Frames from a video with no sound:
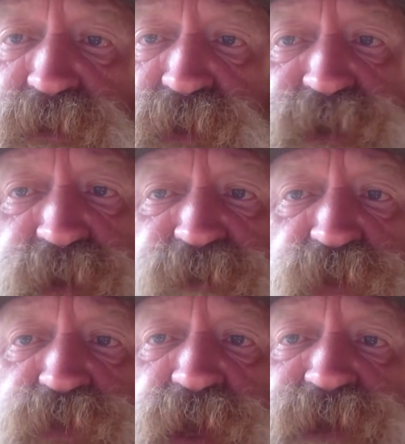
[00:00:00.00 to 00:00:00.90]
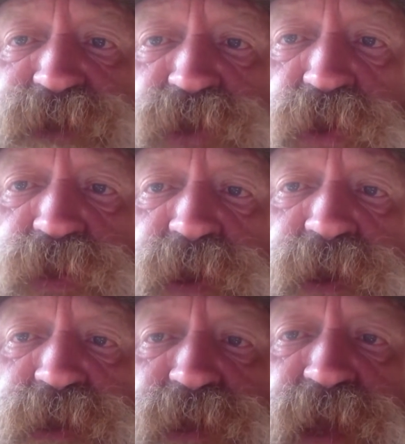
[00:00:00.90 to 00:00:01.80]
This is a few days ago.
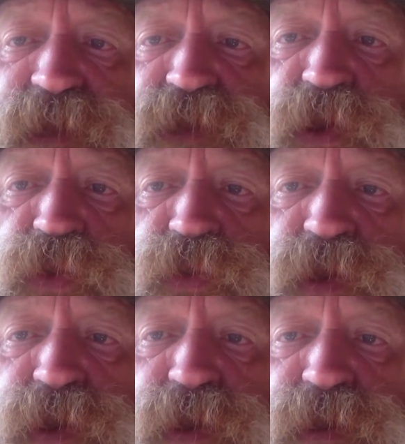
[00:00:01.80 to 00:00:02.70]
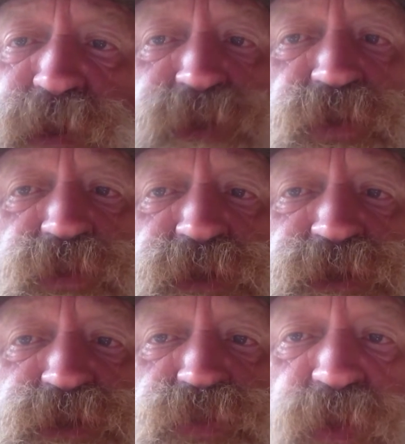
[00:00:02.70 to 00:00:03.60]
They had no, it's
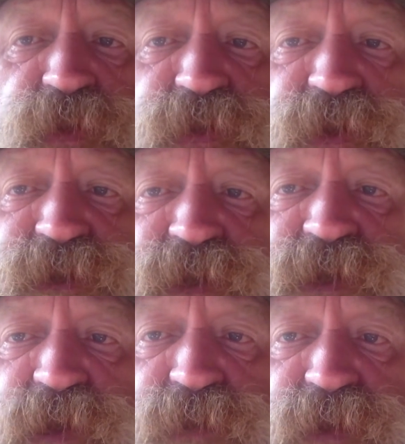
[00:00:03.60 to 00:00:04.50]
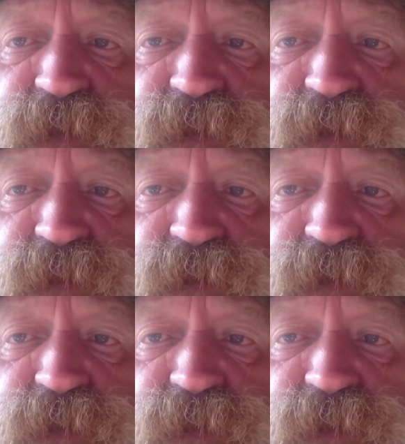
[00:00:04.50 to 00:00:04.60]
August 13th now, by the